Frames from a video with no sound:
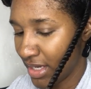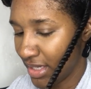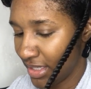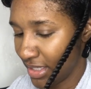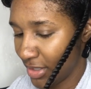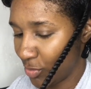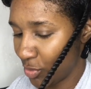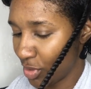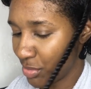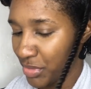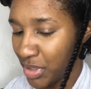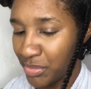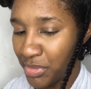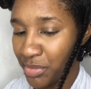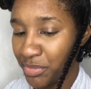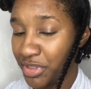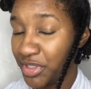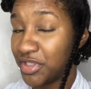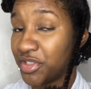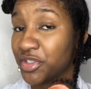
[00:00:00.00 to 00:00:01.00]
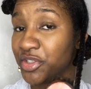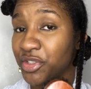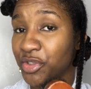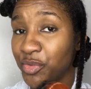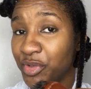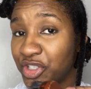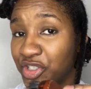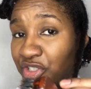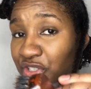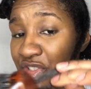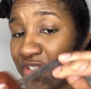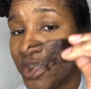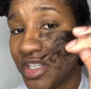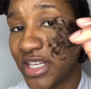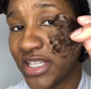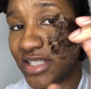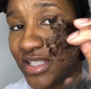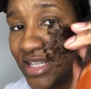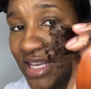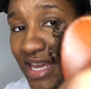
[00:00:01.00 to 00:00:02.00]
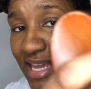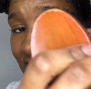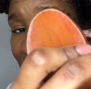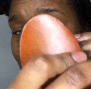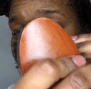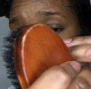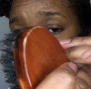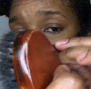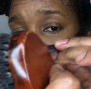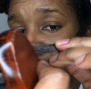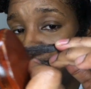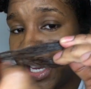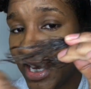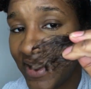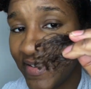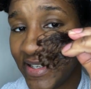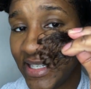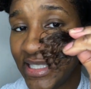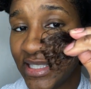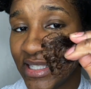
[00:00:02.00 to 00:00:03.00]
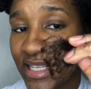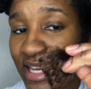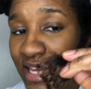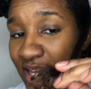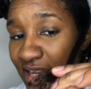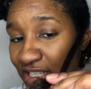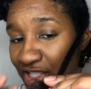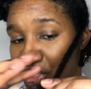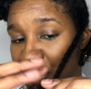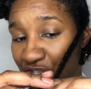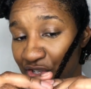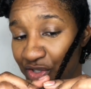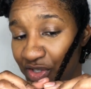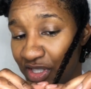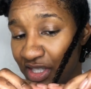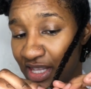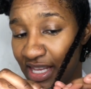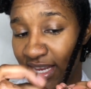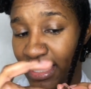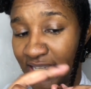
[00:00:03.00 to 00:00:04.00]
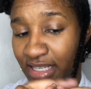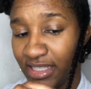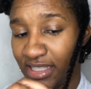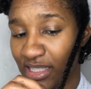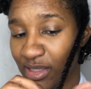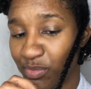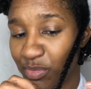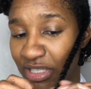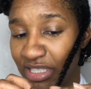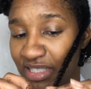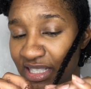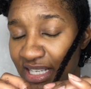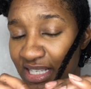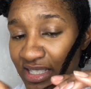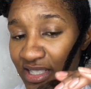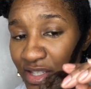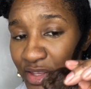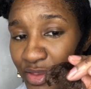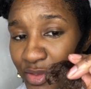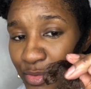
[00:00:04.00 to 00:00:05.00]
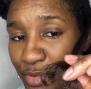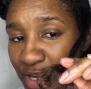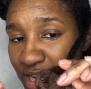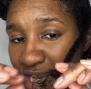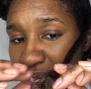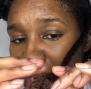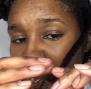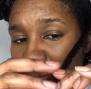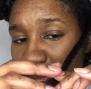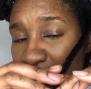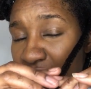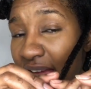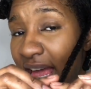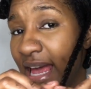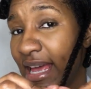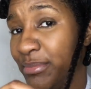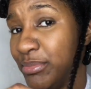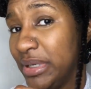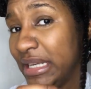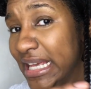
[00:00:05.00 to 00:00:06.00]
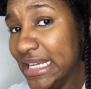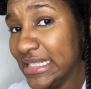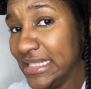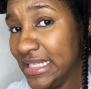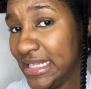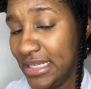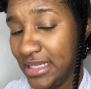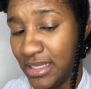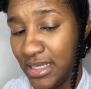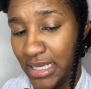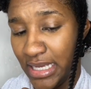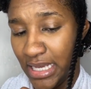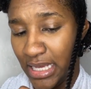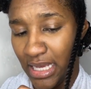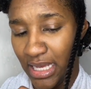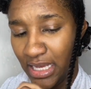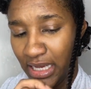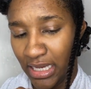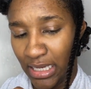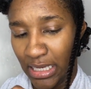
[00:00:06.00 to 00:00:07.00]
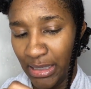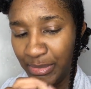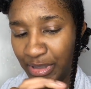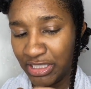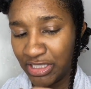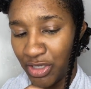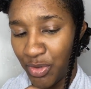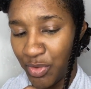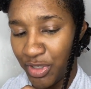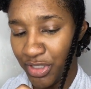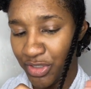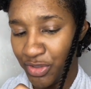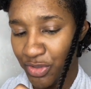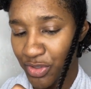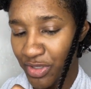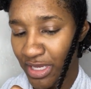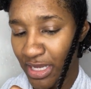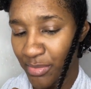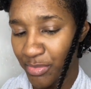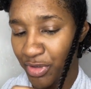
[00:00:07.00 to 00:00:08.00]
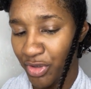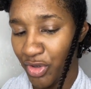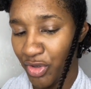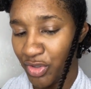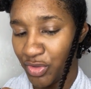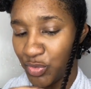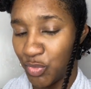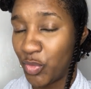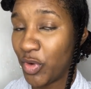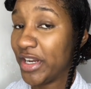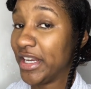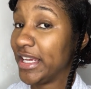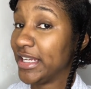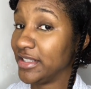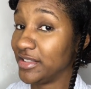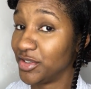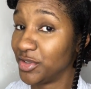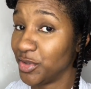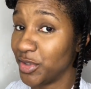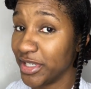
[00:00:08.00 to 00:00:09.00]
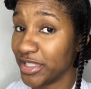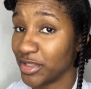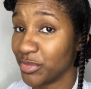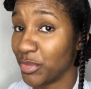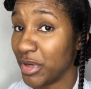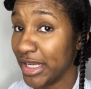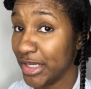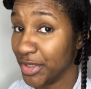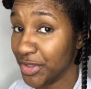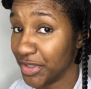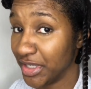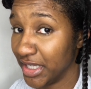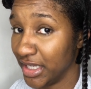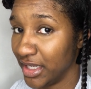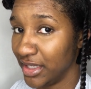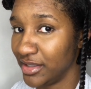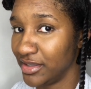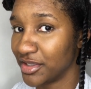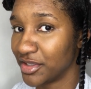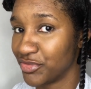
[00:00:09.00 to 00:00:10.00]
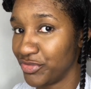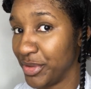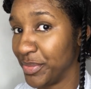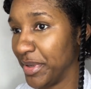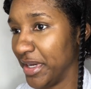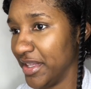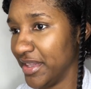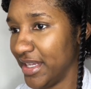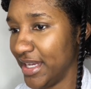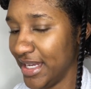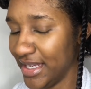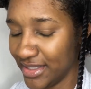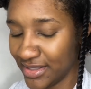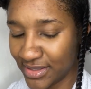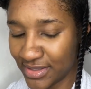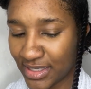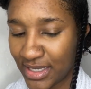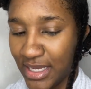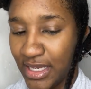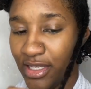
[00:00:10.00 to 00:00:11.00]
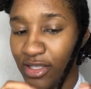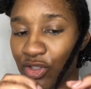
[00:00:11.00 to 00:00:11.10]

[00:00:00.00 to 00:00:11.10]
Now what my mum used to do when she used to get to the ends of my hair is, she used to then split it into three and plait it. Um, I don't want to do that because when I used to do that to my own hair, I used to rip out the ends.